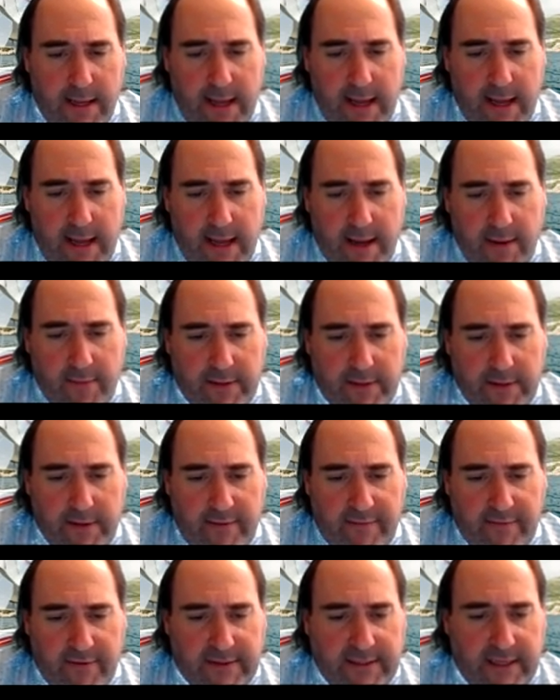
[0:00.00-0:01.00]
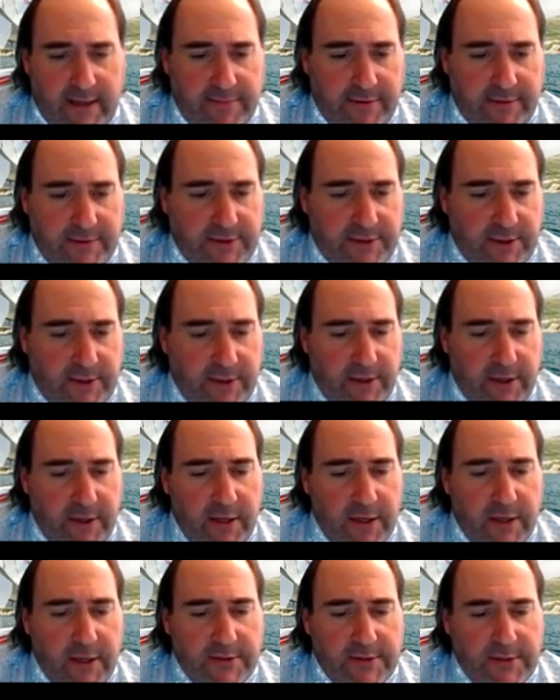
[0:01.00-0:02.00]
And we do have our temperature.
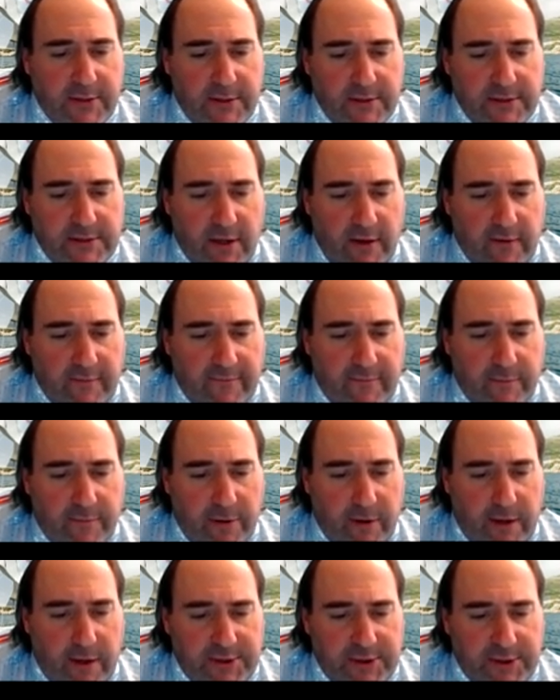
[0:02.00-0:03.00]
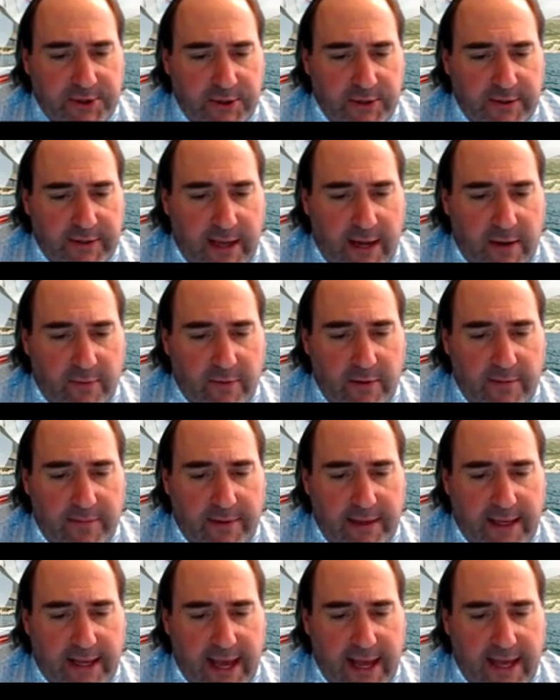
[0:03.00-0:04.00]
So to solve for pressure, that would
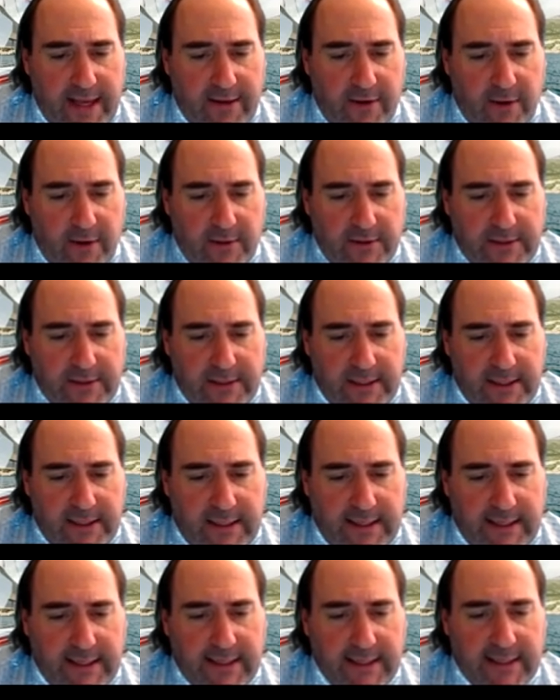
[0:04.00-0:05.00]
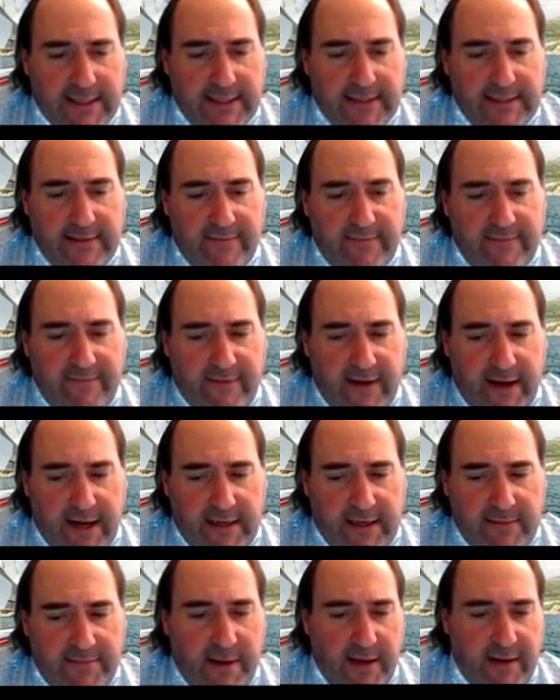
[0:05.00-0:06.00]
be nRT
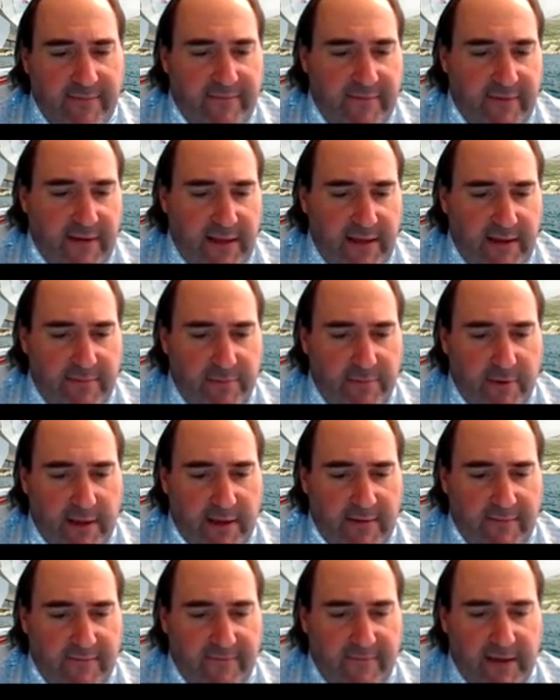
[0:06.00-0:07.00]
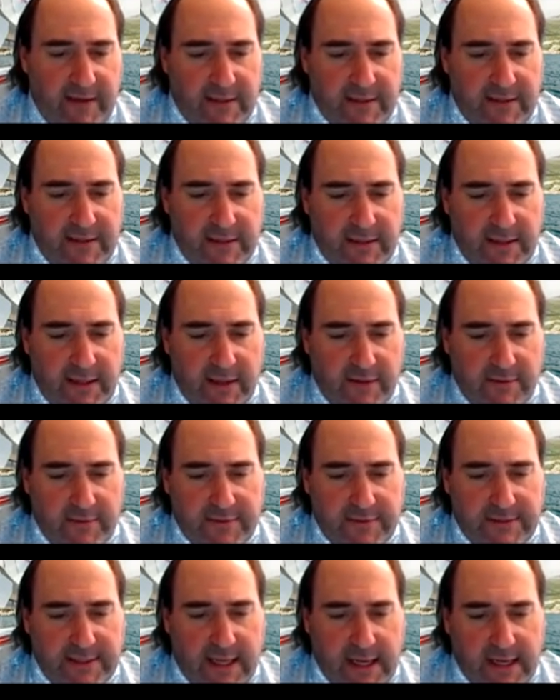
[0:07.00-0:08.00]
divided by V, bringing V to the
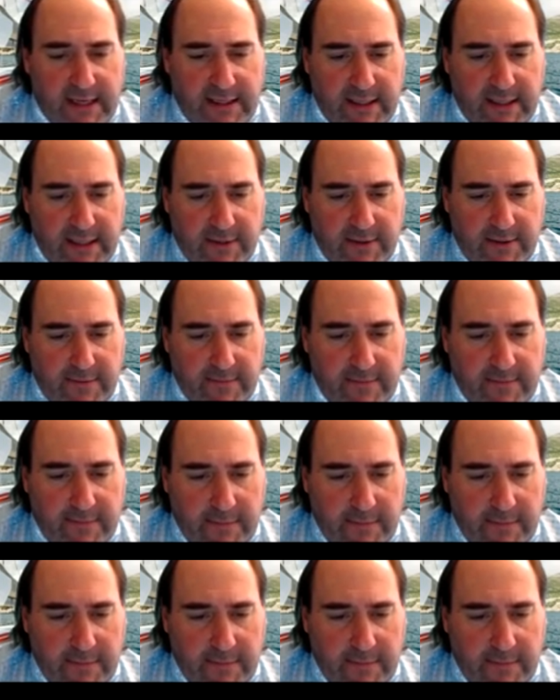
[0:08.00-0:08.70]
other side here.